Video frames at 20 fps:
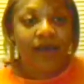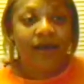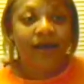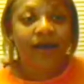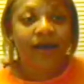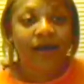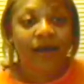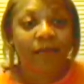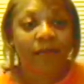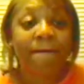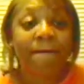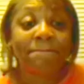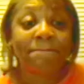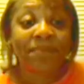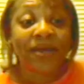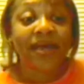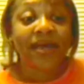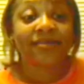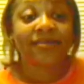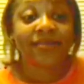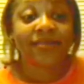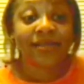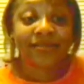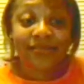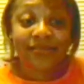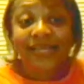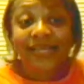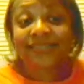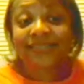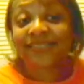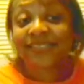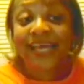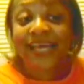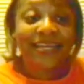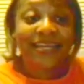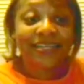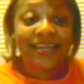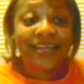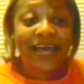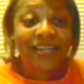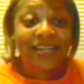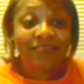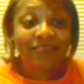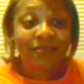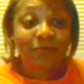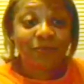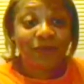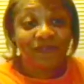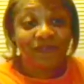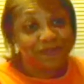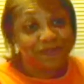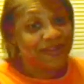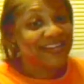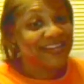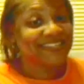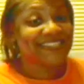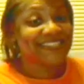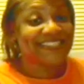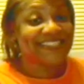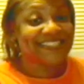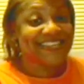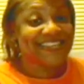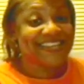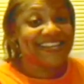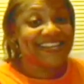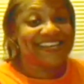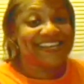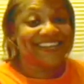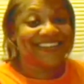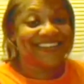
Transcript: But that's not to say I did not love the movie, because I did.